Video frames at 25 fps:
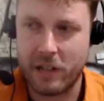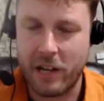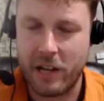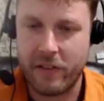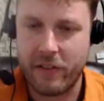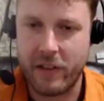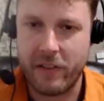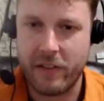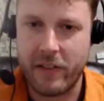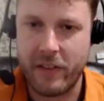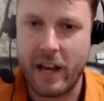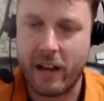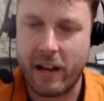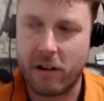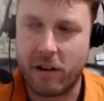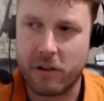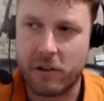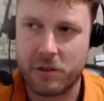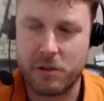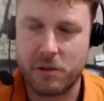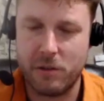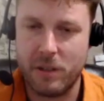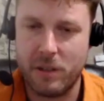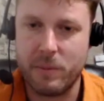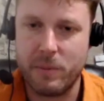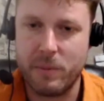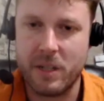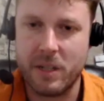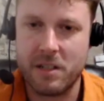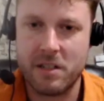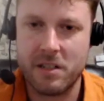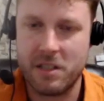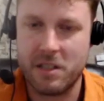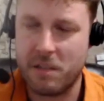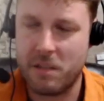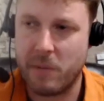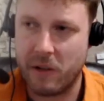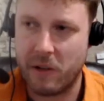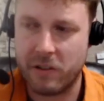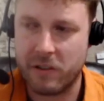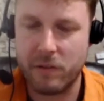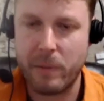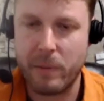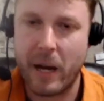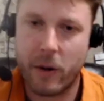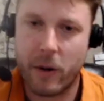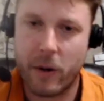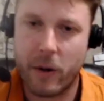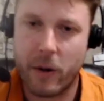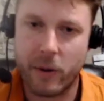and then that also limits the amount of
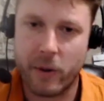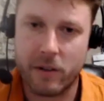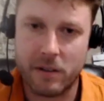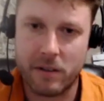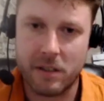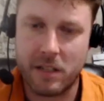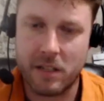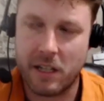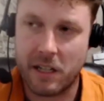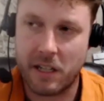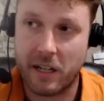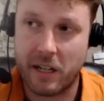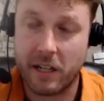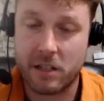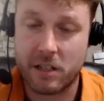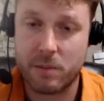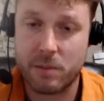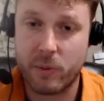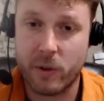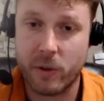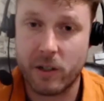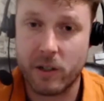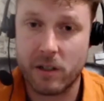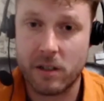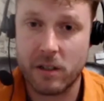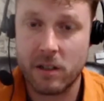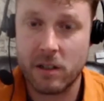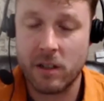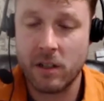power that they can export,